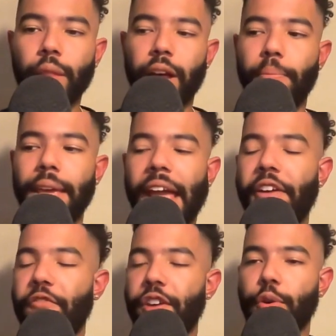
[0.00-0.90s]
that could be a
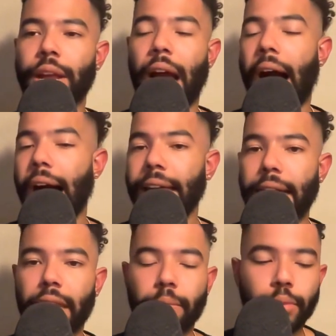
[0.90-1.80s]
very
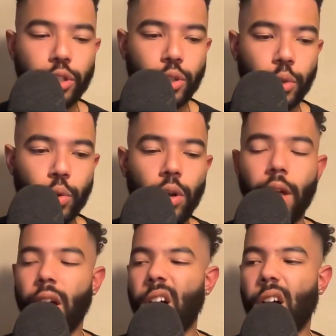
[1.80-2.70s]
high-end number two,
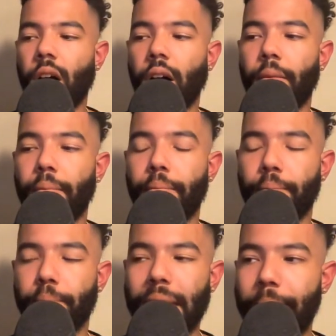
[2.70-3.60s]

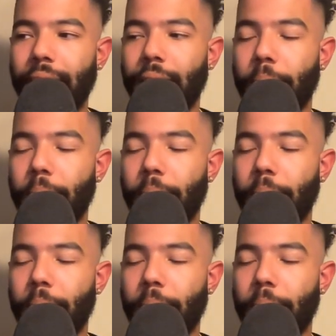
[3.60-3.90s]
maybe